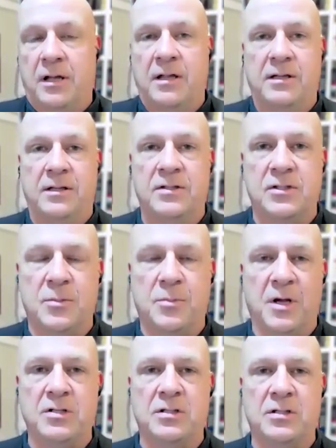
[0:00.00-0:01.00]
I think this is the
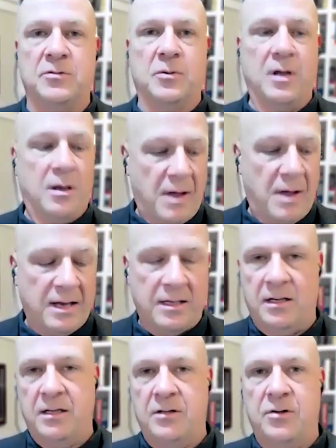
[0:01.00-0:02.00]
pendulum swinging back,
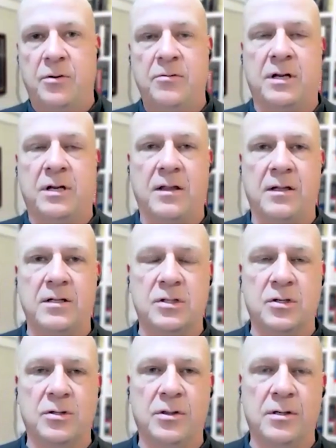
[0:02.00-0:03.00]
and I agree with it. I think it's a
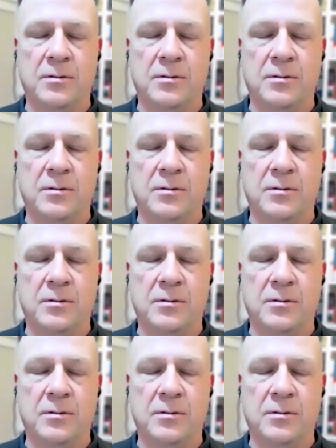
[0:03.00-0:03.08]
good